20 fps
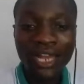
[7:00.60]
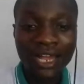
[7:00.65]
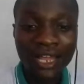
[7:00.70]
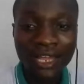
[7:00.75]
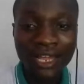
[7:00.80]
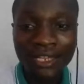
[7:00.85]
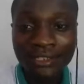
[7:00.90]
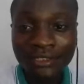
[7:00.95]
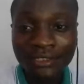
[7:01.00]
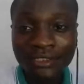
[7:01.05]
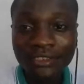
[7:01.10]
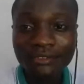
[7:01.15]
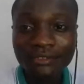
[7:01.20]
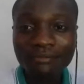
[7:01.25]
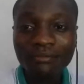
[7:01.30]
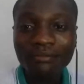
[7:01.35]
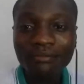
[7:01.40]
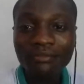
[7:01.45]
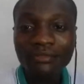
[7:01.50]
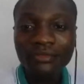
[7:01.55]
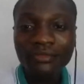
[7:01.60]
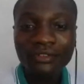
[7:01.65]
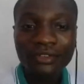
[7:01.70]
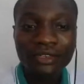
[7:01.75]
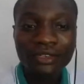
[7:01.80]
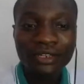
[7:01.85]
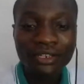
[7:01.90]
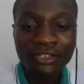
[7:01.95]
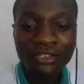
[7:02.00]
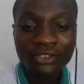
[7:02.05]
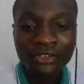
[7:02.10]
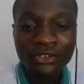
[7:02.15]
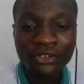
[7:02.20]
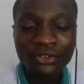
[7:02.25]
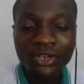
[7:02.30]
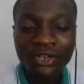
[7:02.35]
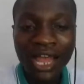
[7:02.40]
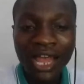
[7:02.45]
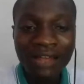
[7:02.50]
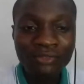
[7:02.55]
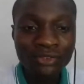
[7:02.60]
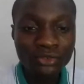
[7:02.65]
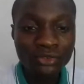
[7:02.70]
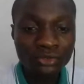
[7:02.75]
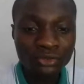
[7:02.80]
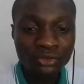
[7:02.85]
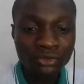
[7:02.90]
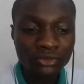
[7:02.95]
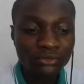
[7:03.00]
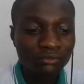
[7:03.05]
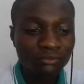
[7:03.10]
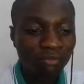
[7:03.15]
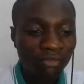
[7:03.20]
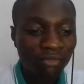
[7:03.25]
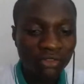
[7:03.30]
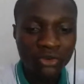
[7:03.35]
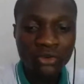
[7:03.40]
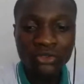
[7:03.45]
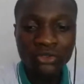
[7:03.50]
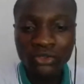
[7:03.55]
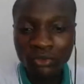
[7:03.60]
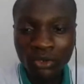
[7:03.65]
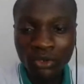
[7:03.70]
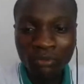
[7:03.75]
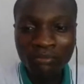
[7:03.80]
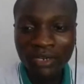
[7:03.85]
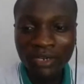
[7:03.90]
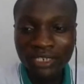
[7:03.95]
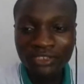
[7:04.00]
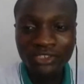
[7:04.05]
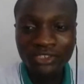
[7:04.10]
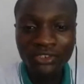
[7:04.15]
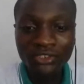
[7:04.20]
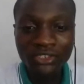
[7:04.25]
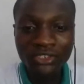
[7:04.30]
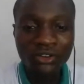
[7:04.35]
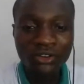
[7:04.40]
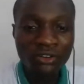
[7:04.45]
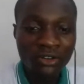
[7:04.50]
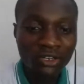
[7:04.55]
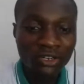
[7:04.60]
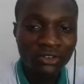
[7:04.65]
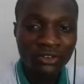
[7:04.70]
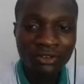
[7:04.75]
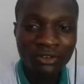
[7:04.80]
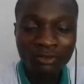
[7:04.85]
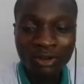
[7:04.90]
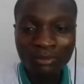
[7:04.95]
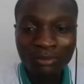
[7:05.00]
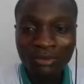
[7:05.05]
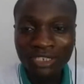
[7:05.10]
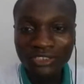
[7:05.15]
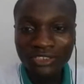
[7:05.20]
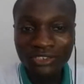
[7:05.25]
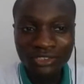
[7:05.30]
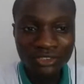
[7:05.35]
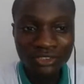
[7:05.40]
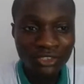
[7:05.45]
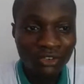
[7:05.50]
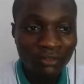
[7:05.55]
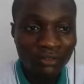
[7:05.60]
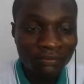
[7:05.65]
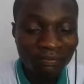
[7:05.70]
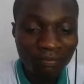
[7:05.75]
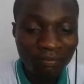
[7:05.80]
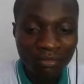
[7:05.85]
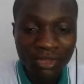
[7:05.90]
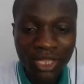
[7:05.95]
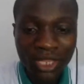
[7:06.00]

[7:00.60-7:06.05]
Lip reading: account, you don't have to go to wordpress.org or wordpress.com.